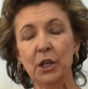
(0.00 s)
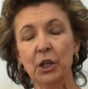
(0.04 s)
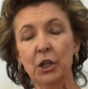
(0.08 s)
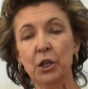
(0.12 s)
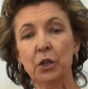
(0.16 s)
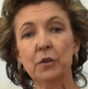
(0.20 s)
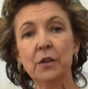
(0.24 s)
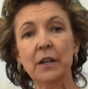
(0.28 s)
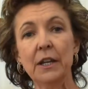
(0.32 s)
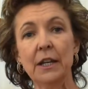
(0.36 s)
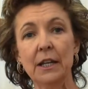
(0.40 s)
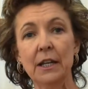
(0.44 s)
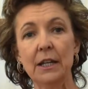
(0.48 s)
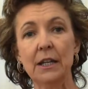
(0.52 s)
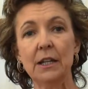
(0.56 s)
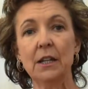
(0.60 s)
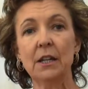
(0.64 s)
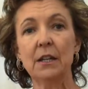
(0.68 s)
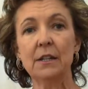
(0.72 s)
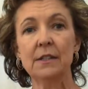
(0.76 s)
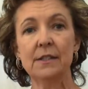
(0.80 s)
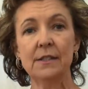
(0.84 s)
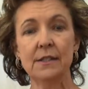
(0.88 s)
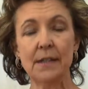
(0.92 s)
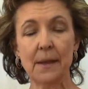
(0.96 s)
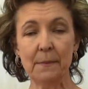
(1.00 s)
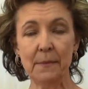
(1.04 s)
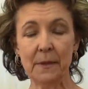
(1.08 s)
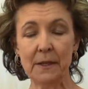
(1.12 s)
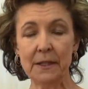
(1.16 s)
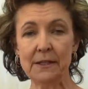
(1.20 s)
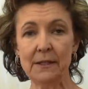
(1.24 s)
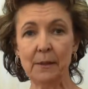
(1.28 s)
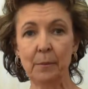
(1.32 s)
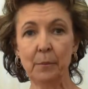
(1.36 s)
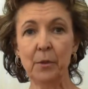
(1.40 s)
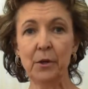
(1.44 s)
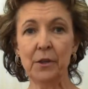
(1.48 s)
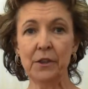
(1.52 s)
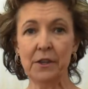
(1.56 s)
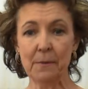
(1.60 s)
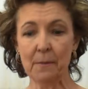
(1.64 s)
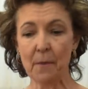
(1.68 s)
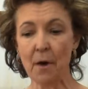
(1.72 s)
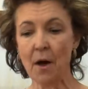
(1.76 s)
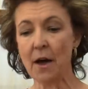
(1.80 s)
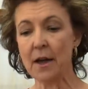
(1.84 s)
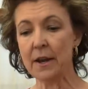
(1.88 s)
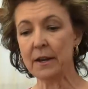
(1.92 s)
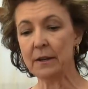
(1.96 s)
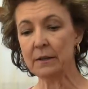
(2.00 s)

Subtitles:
you need something to put them on.